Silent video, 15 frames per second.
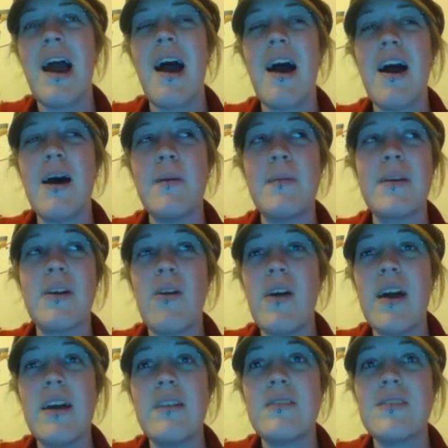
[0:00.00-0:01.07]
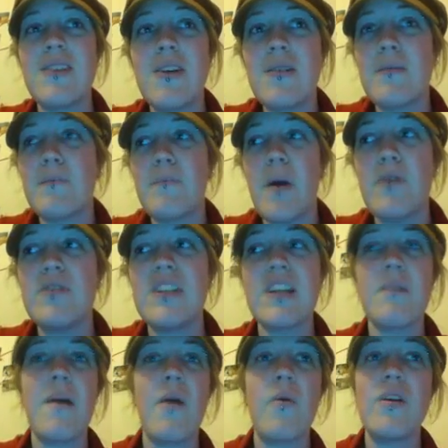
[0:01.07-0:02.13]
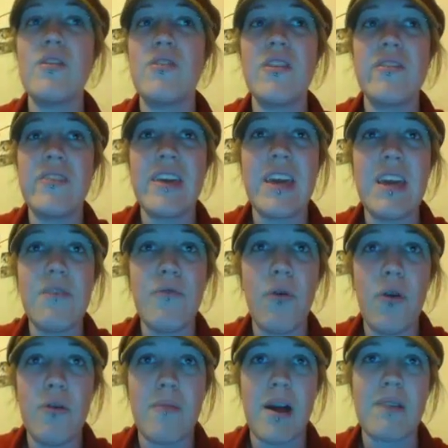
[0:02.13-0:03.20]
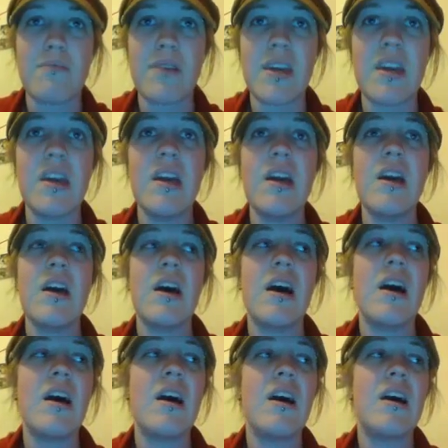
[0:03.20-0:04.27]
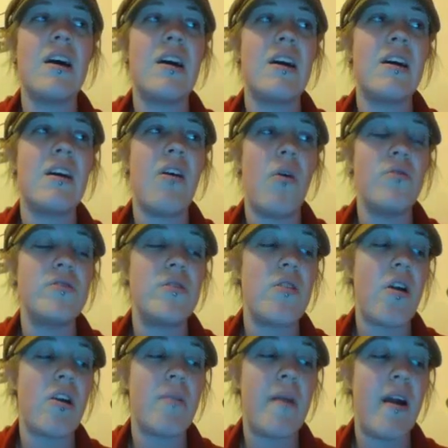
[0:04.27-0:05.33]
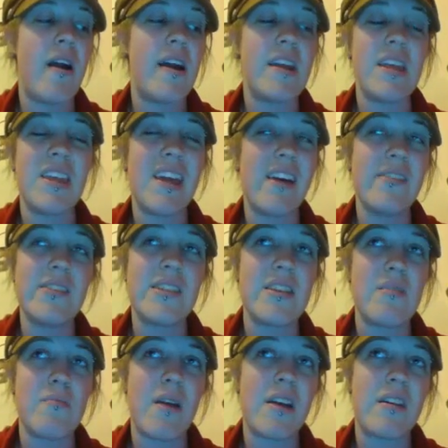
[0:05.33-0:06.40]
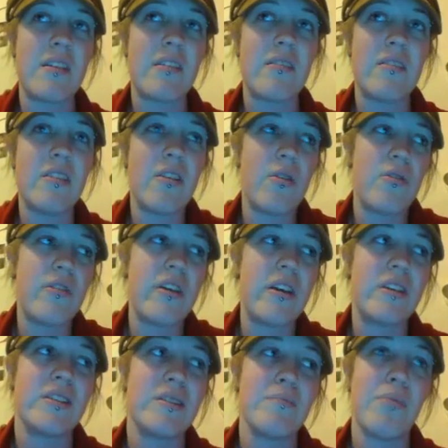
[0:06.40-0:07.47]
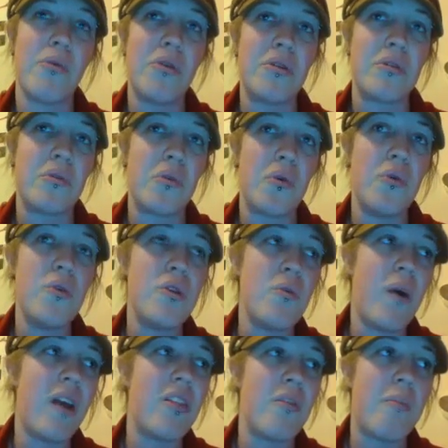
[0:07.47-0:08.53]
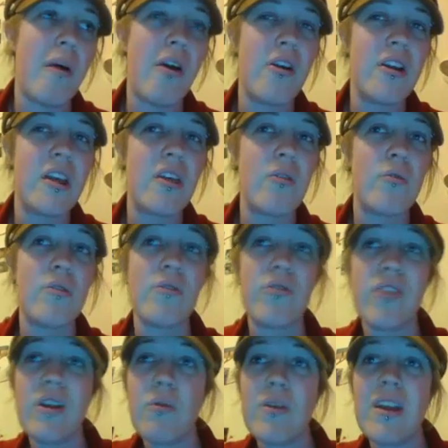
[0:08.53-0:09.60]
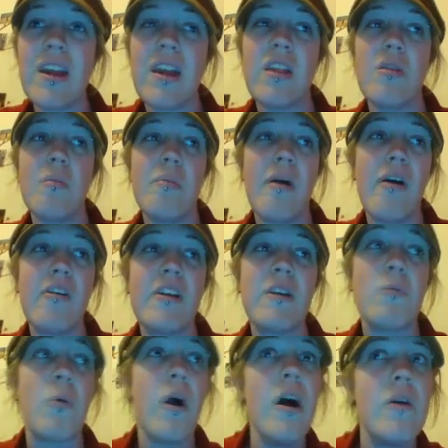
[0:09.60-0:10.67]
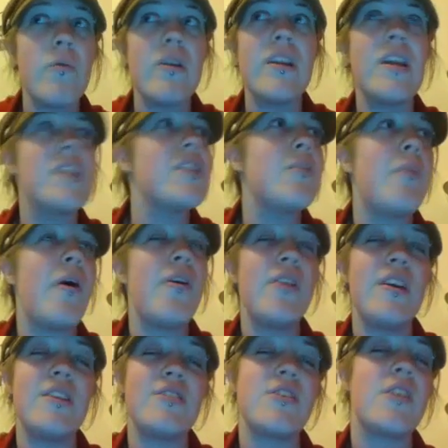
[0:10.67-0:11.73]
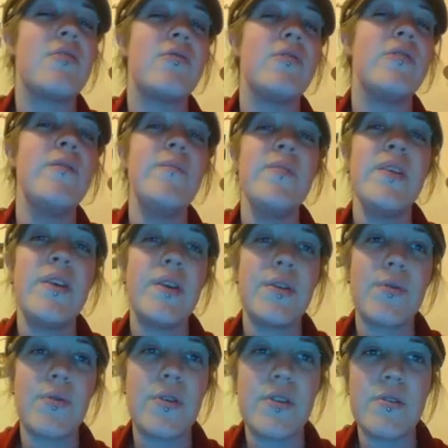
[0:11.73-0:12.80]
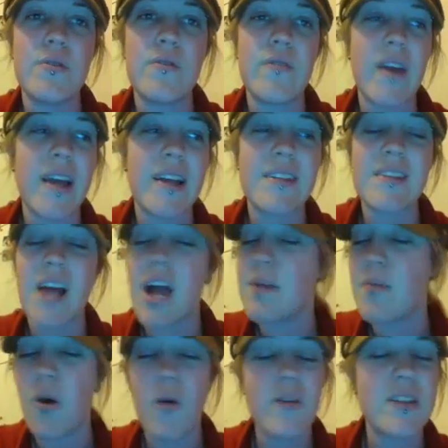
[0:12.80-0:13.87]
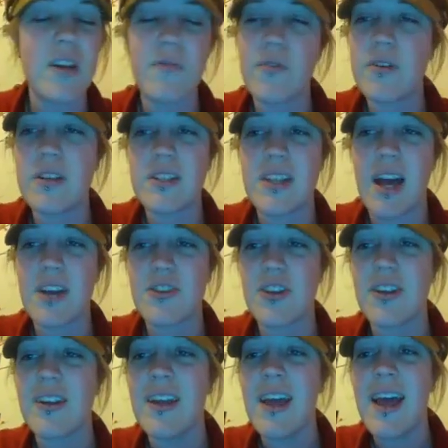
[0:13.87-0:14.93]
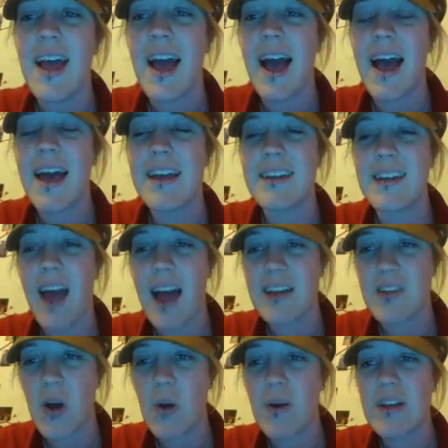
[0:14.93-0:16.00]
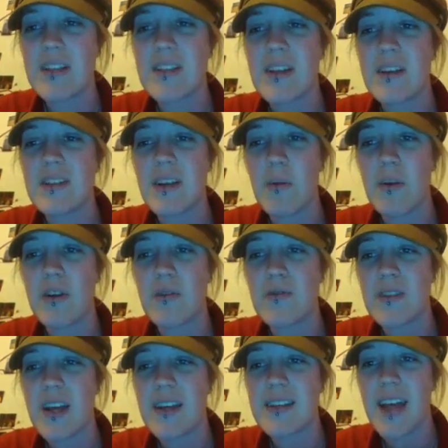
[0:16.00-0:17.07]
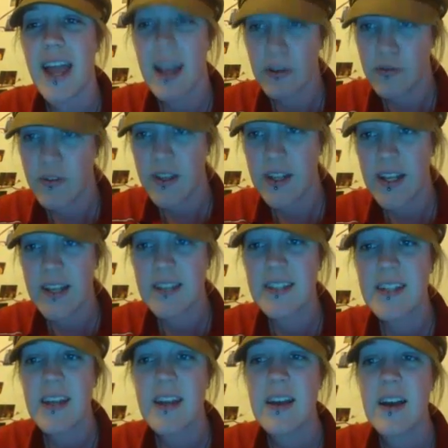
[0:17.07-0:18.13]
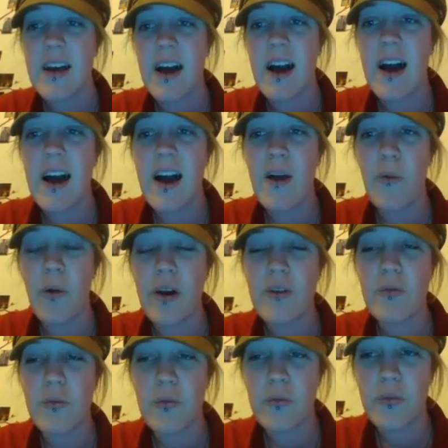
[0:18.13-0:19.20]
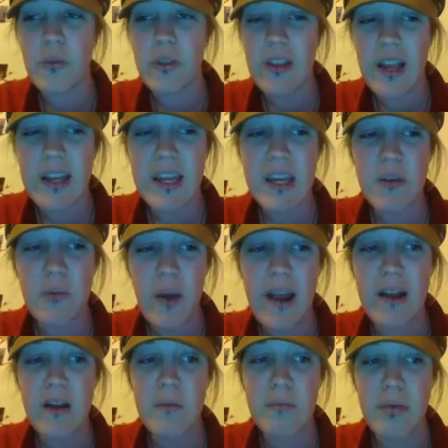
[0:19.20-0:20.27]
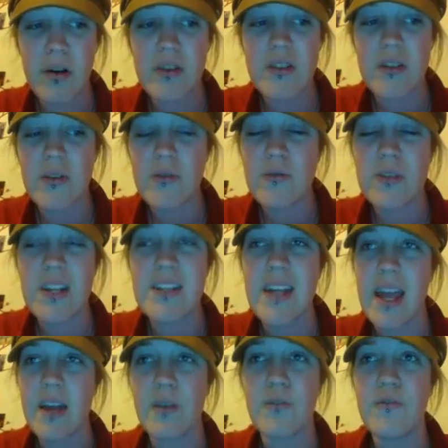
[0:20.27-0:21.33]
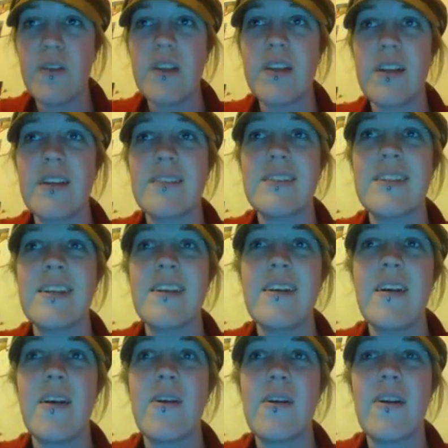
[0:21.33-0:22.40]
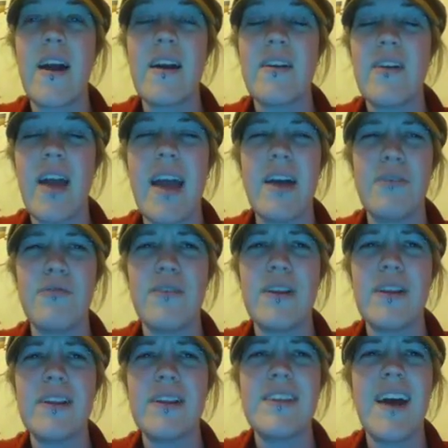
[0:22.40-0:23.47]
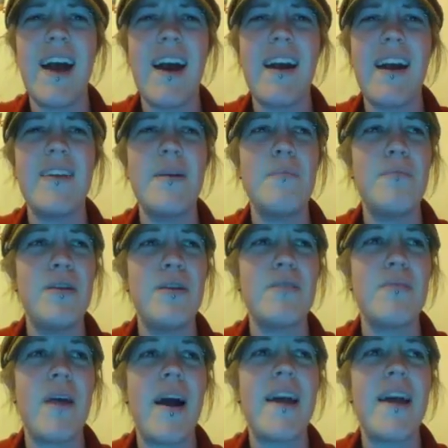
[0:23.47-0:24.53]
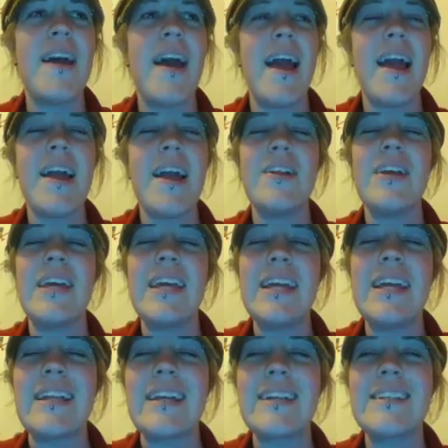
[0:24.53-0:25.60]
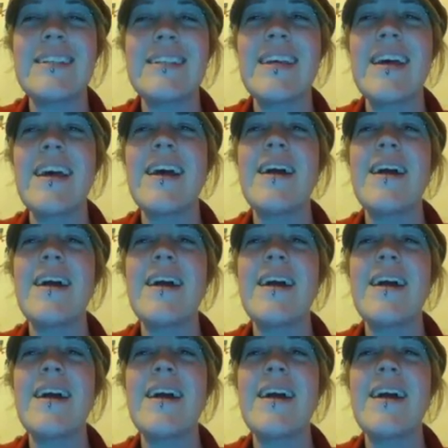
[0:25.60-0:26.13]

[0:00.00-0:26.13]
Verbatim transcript: Um, and go ahead and start posting about what you think the E4 might be. Uh, also talk about anything else that you might, you know, think is important. Who you want in the party, who you think we need in the party, what we need in the party in general in order to advance. I'm always up for discussion. And as always, someone who says, Hail Felix, uh, one lucky random person who says Hail Felix, or not Hail Felix, ha, PewDiePie, Hail Helix.